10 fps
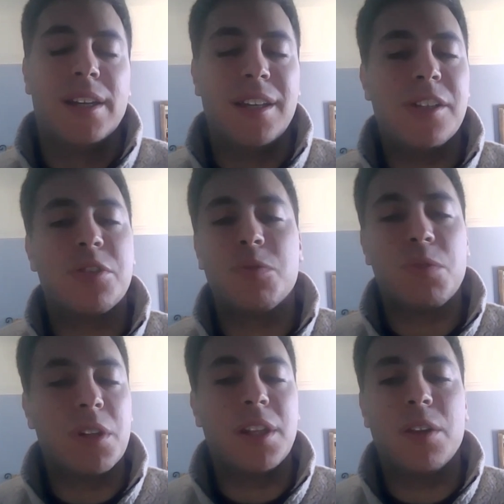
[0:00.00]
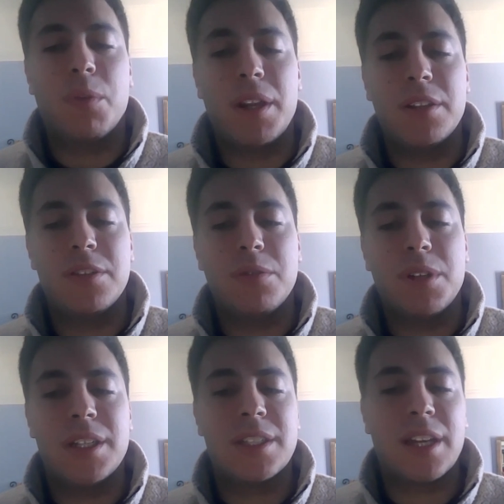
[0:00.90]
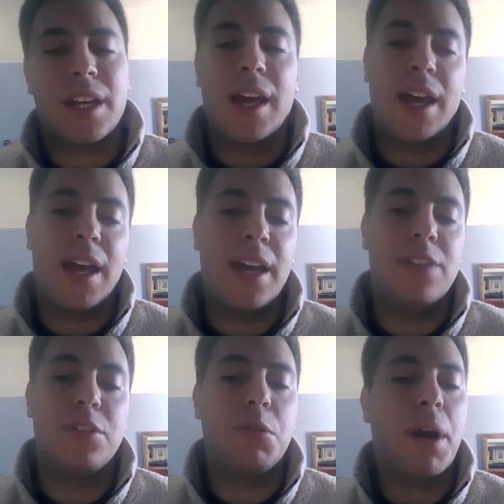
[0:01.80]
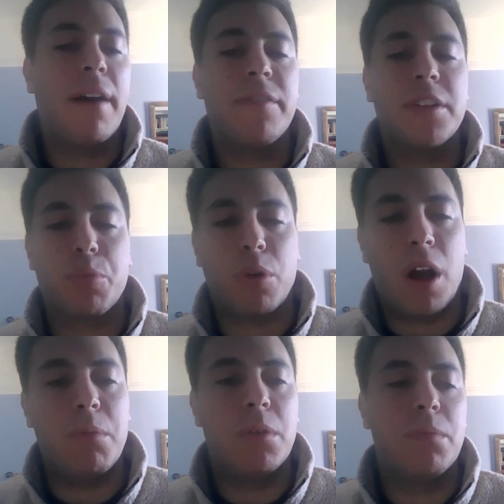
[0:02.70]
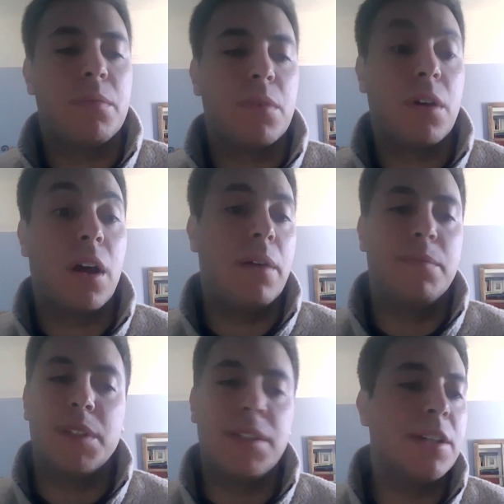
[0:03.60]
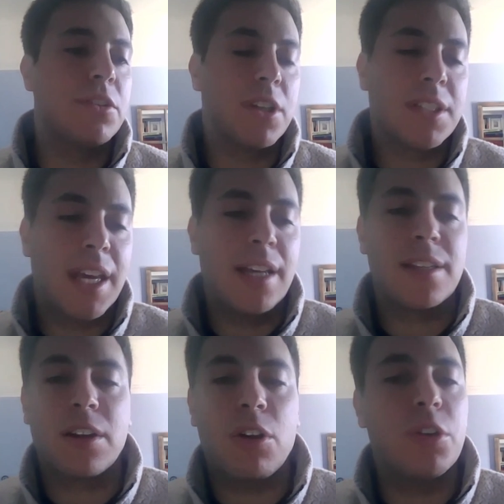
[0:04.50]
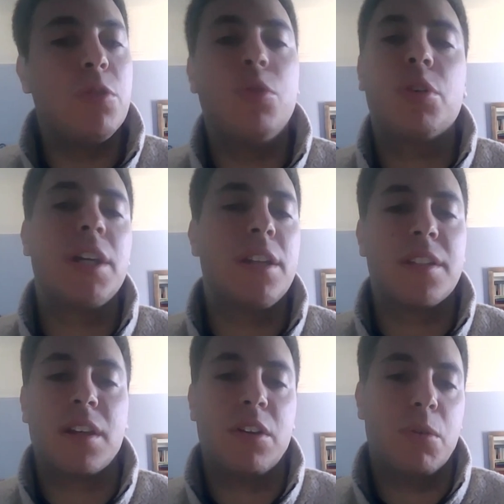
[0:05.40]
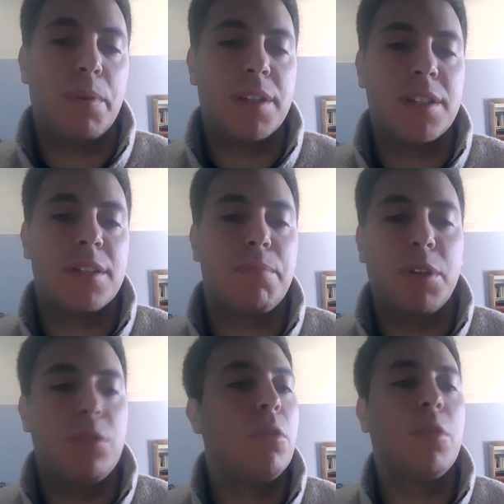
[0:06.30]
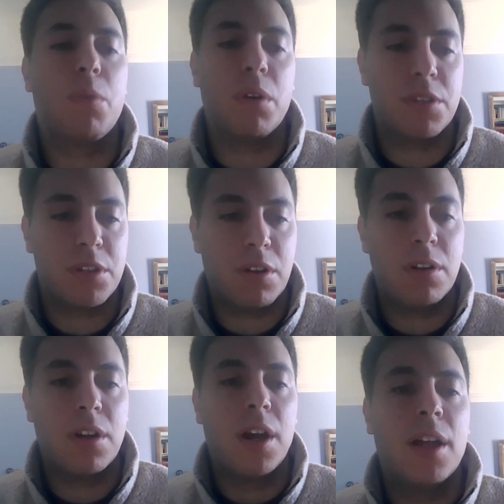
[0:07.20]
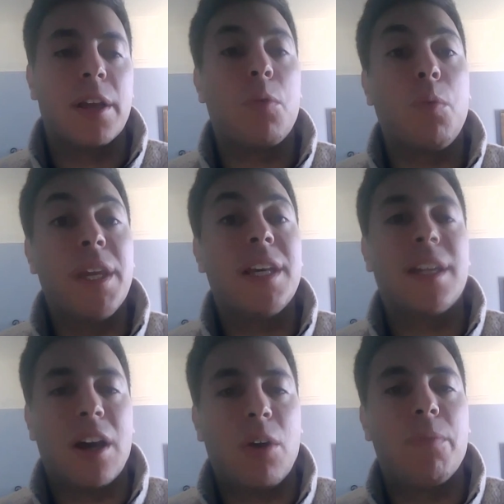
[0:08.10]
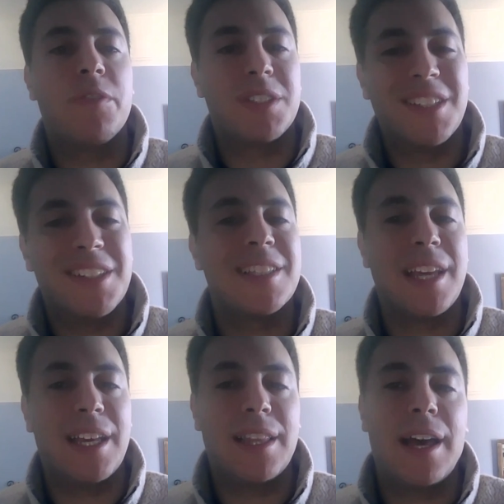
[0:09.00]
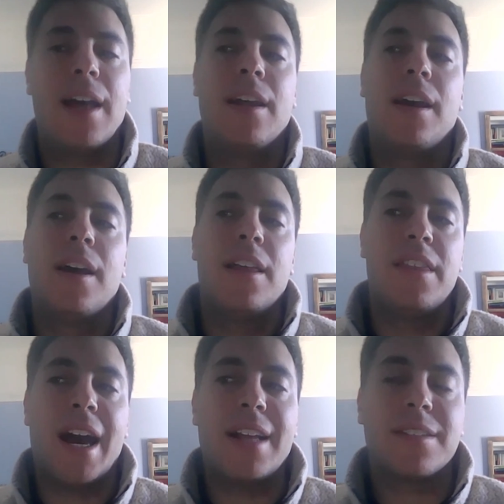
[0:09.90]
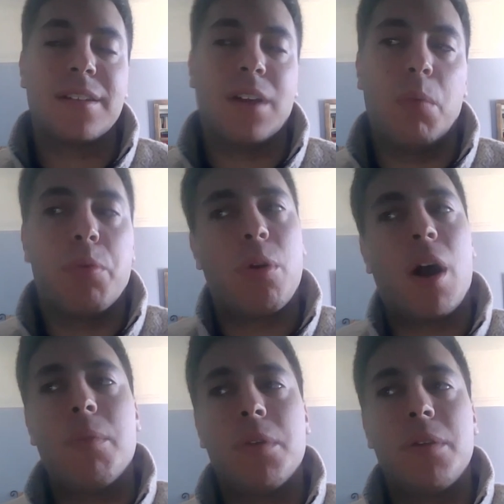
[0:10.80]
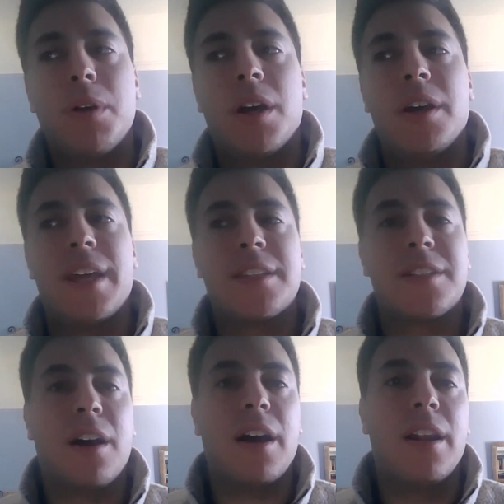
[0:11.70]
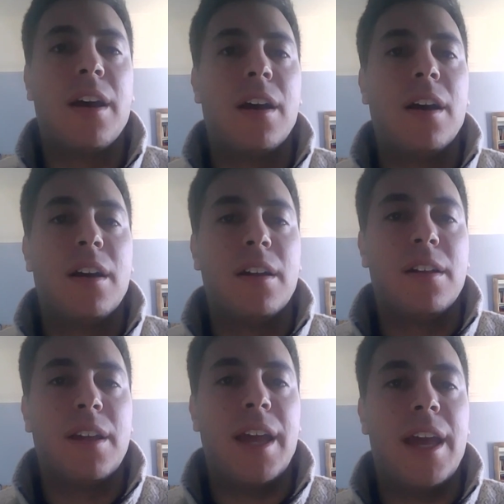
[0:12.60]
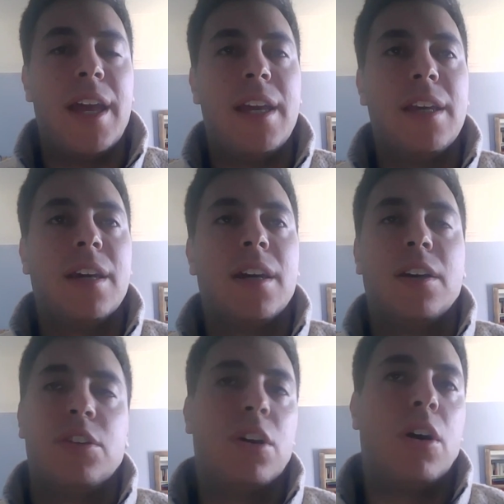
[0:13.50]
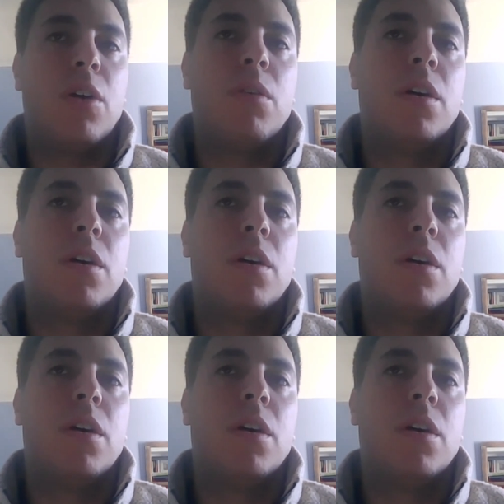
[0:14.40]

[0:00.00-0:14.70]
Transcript: isn't really the way to do it. It's like, hey, do you have this problem? In DealGen's case, like, are you looking to sell your business but you don't know where to start? Like, we can help facilitate that. That's a problem. That's not a, you know